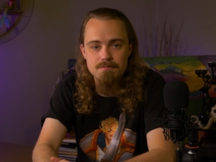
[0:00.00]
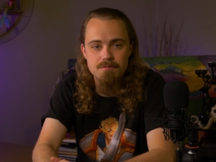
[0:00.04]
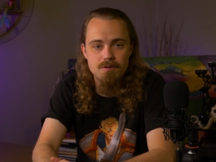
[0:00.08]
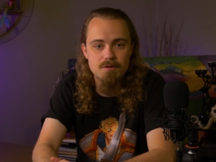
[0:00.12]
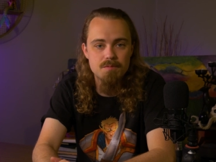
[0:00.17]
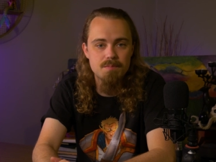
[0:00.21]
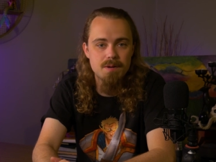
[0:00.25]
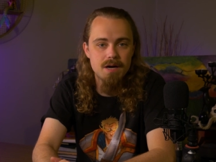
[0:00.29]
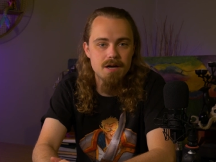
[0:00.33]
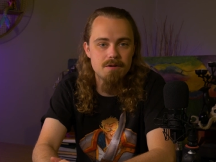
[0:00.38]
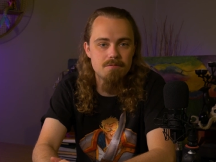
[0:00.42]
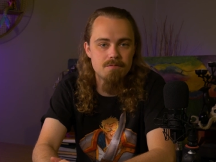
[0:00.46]

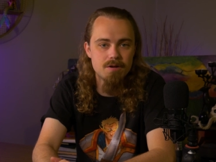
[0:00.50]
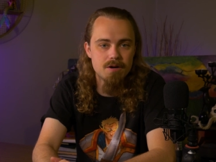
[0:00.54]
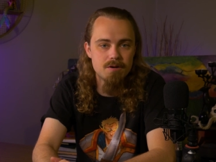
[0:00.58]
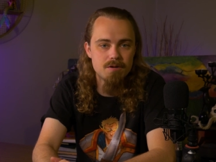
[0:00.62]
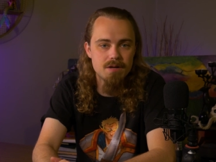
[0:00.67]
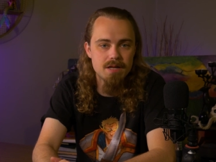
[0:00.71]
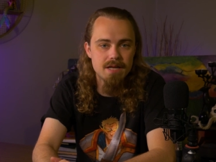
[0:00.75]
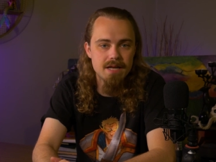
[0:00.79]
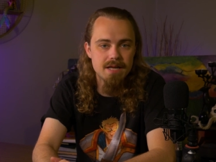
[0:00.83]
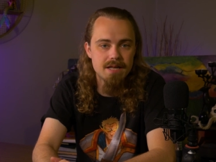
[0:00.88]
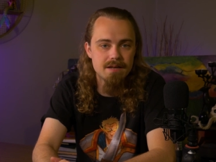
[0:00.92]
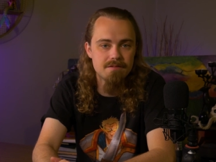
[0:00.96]
robot
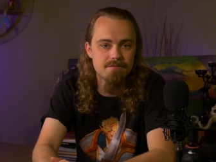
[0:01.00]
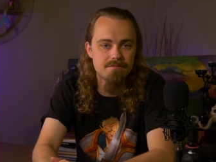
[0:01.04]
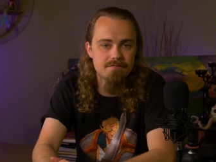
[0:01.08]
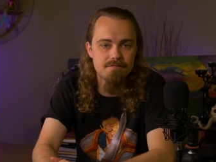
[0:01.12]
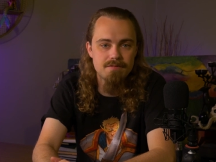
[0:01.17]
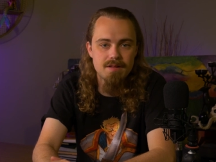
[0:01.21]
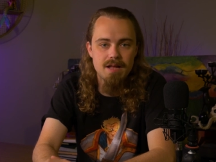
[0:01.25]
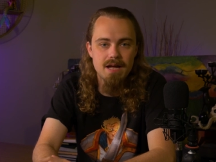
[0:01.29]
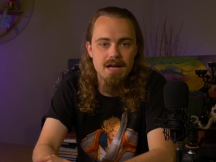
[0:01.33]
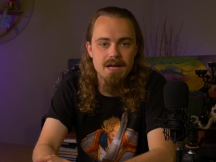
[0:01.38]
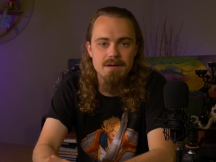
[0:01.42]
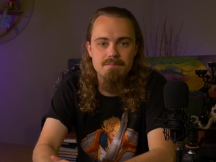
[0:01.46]
roadie and
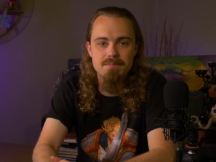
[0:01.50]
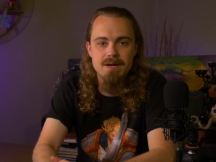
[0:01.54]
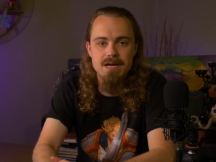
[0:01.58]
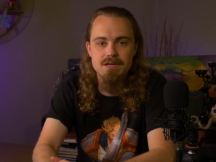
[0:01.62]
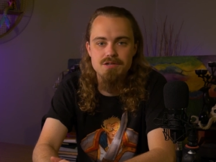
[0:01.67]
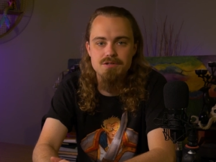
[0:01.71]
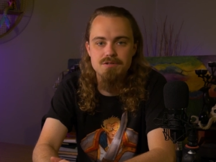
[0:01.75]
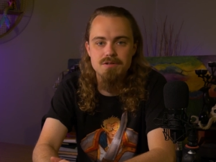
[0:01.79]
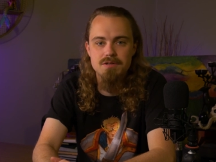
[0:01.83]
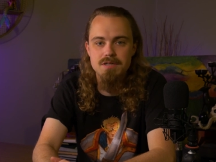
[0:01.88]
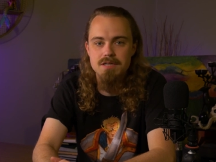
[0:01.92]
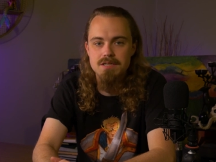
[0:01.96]
flying
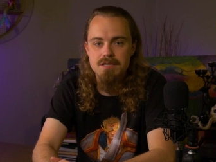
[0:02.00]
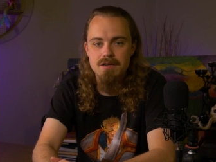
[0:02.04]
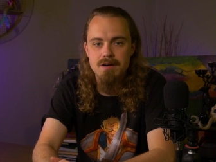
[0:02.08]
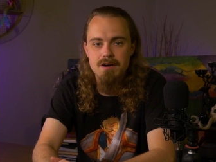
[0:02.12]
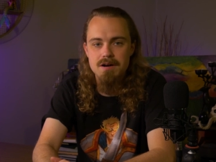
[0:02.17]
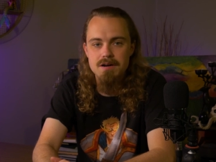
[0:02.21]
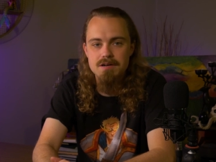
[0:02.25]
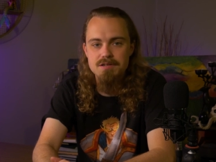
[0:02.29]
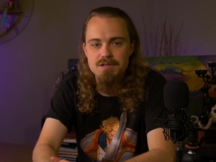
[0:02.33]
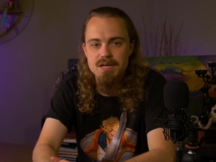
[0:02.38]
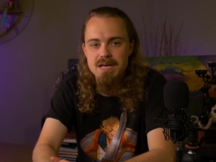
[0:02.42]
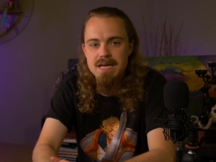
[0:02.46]
magical
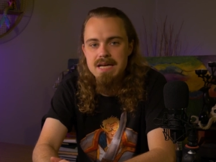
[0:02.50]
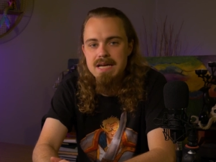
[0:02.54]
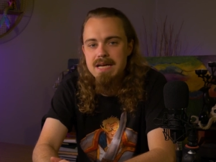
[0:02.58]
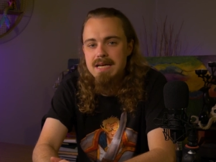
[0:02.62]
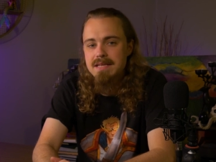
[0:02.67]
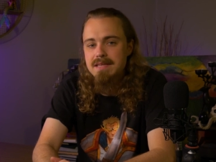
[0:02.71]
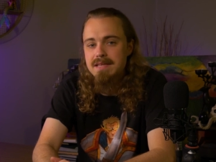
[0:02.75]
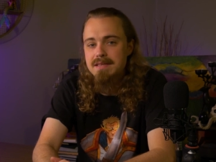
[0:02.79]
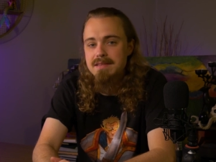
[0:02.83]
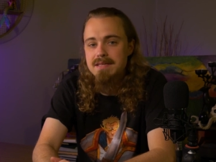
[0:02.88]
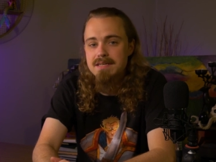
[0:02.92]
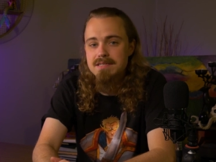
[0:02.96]
guitars,
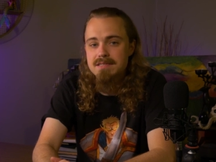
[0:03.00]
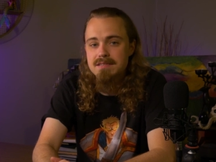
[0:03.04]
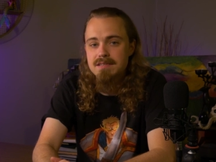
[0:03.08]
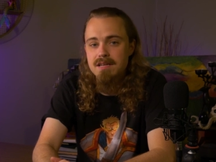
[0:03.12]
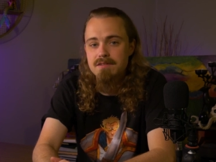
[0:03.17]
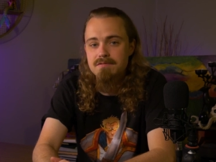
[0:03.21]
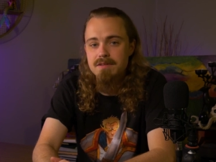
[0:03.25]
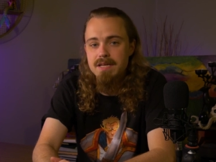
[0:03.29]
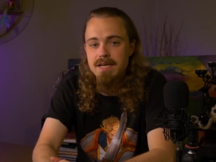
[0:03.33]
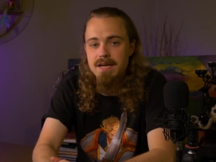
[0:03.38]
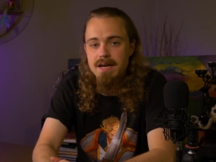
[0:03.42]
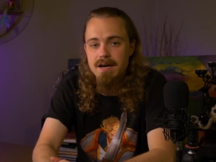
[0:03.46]
then this
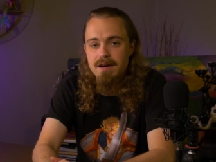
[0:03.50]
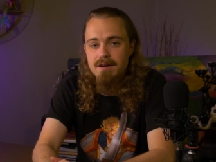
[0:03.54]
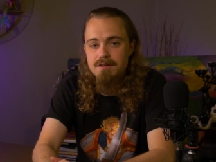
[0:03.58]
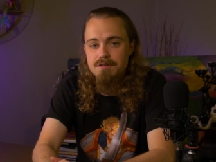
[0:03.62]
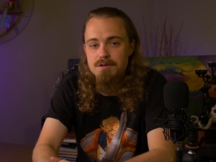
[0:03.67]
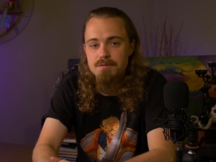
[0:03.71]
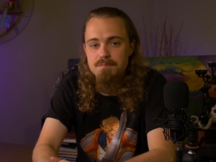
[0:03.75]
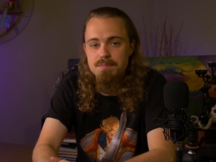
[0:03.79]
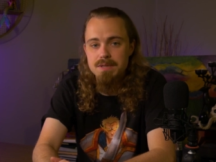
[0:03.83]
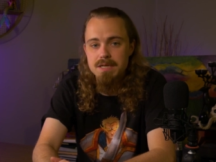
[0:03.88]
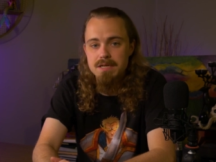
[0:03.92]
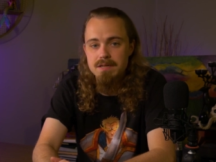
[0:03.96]
lovely
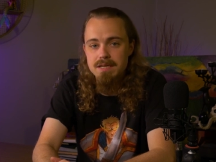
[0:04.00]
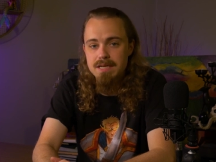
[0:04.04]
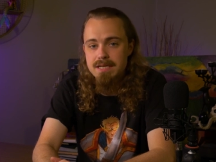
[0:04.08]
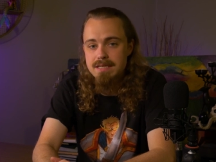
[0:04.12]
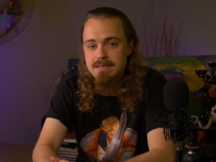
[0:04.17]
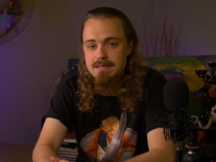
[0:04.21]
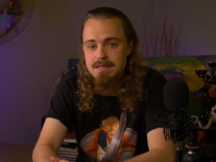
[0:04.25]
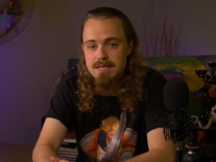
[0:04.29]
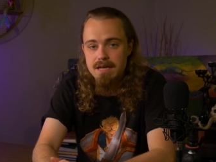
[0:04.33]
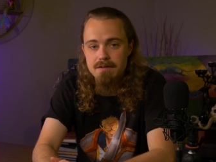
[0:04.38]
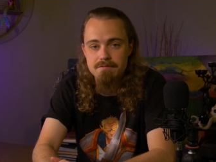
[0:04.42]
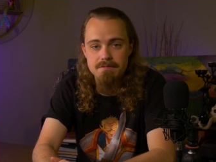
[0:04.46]
character build
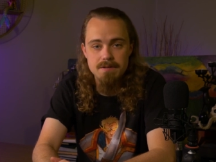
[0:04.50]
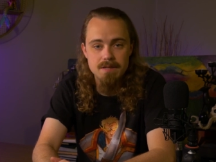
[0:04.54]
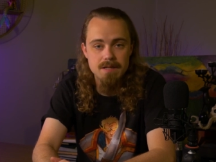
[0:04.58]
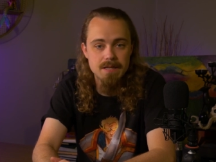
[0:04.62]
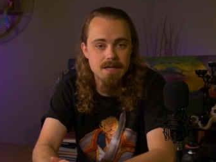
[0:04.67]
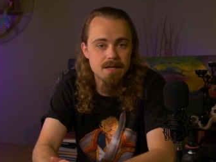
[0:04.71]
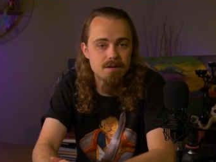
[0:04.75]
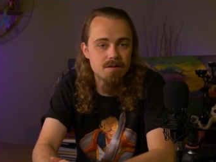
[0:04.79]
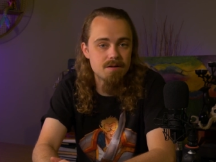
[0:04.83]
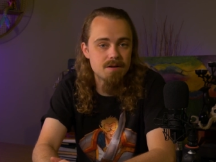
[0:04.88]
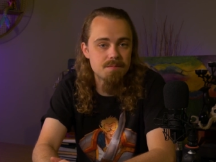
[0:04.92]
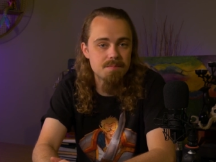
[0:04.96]
is definitely
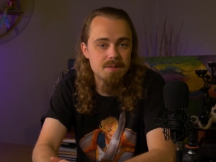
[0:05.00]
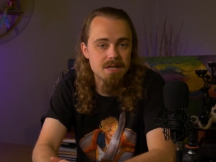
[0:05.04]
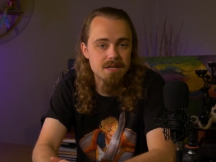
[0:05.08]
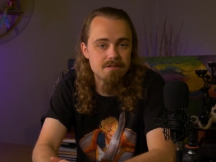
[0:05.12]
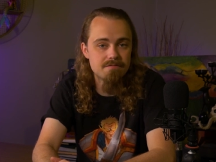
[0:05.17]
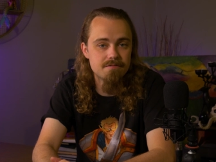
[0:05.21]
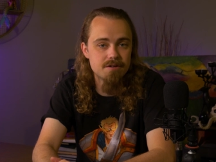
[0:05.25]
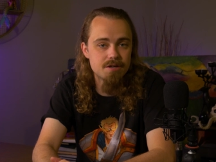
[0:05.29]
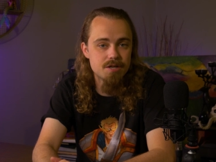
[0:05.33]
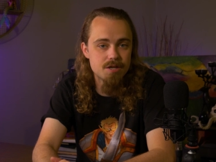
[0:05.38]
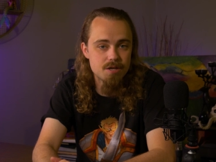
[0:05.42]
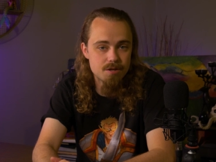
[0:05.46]
going to be
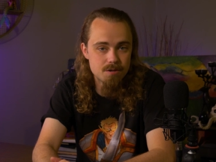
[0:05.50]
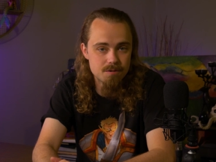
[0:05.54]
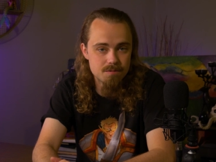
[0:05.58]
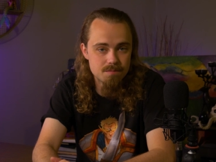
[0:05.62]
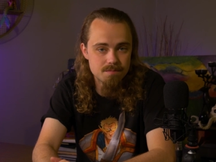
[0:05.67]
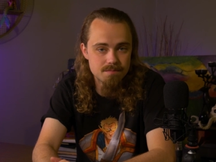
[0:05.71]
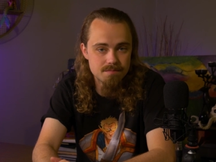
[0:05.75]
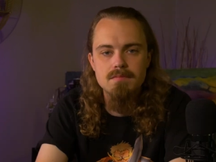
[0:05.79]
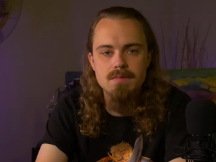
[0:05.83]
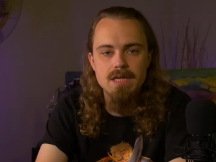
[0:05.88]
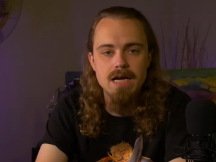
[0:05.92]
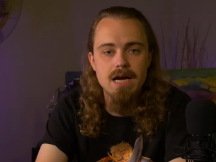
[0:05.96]
for you.
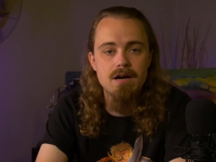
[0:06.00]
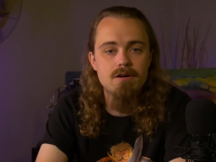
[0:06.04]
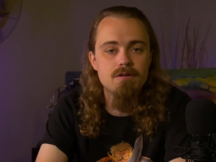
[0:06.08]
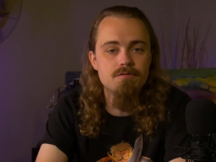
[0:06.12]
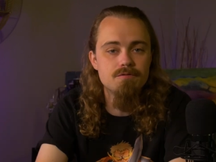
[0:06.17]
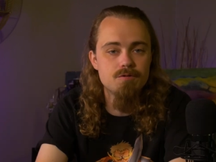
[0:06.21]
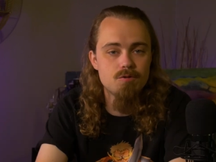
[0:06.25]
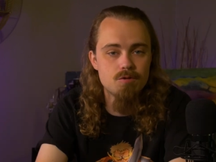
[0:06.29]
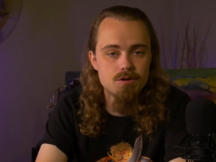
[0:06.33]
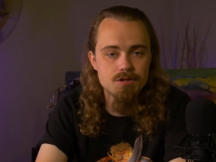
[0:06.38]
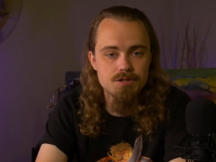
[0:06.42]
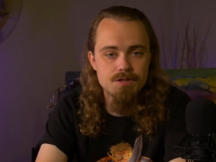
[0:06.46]
Now,
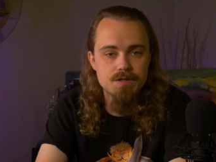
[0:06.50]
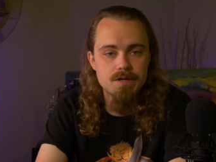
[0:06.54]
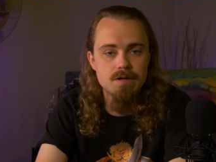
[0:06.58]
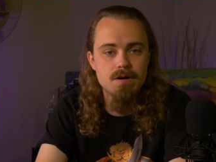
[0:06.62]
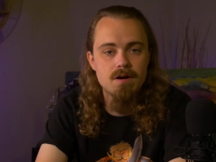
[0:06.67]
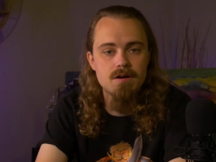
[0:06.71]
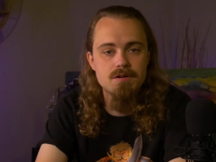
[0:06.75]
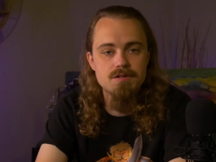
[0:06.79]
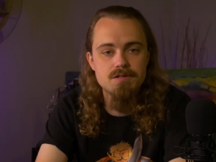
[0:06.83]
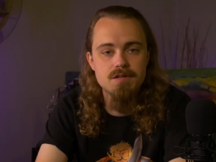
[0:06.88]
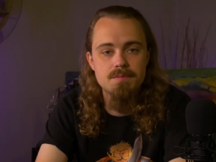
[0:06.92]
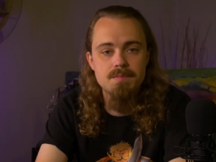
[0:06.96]
of course, there
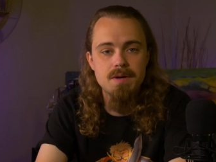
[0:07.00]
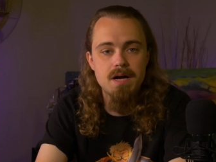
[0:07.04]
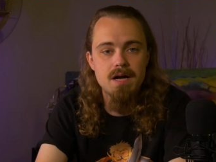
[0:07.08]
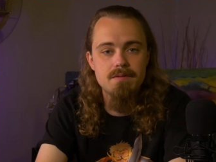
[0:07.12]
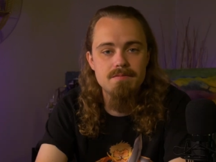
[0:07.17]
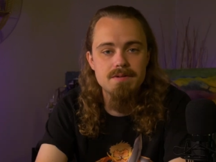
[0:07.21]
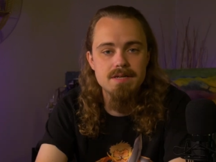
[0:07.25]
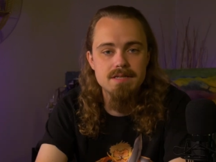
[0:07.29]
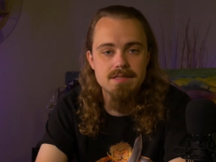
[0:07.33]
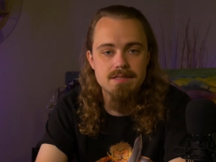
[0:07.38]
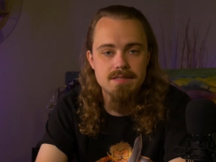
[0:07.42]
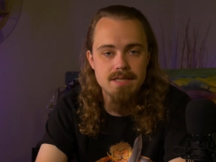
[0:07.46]
are some
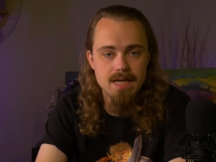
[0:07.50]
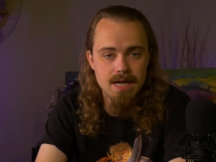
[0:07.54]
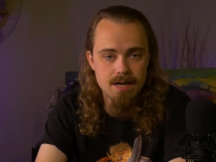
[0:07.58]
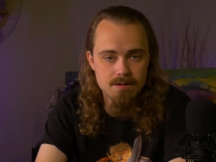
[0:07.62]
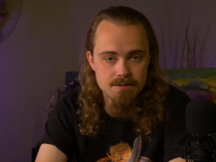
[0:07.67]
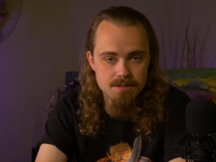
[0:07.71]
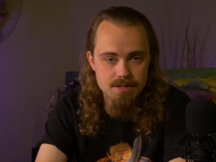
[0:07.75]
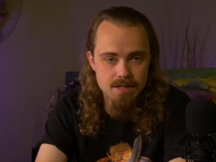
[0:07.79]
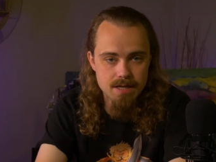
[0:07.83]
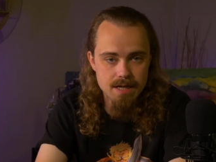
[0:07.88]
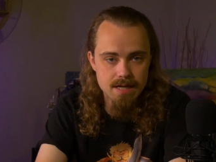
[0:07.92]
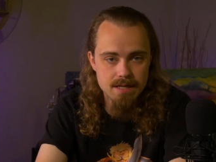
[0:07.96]
obvious
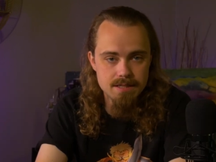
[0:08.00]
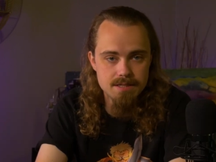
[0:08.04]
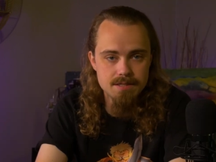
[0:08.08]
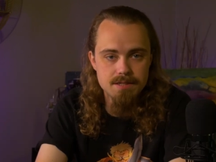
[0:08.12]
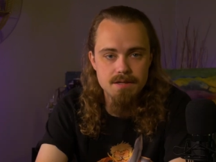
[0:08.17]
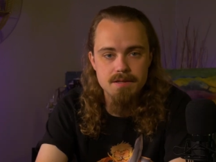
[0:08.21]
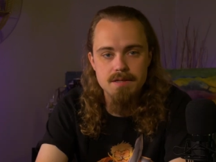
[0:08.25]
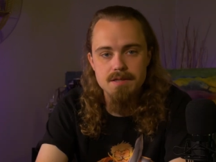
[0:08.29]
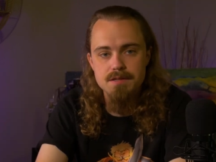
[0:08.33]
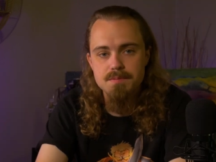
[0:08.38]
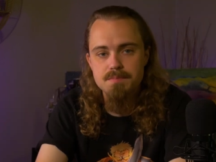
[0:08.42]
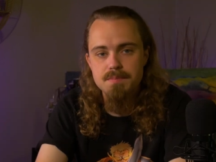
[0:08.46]
downsides
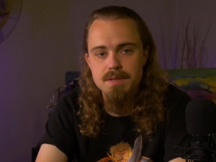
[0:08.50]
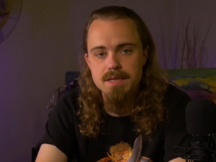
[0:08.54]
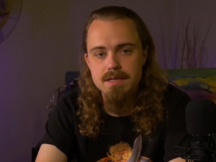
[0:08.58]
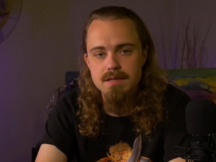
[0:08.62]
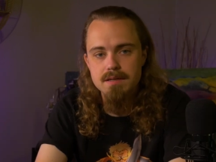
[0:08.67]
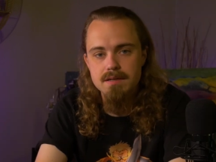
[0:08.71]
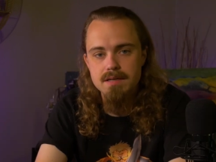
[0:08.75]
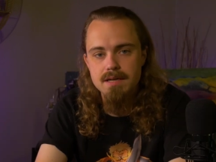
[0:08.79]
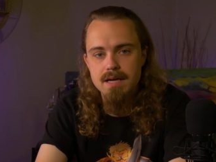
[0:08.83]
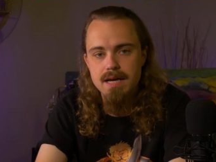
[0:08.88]
to this build.